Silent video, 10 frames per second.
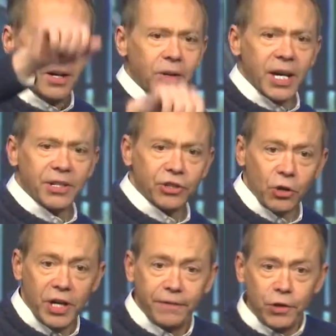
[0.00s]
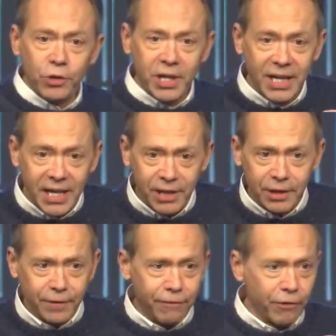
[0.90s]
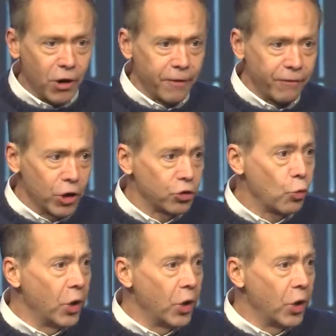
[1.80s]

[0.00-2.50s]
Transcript: Okay, so if you eat the frog first,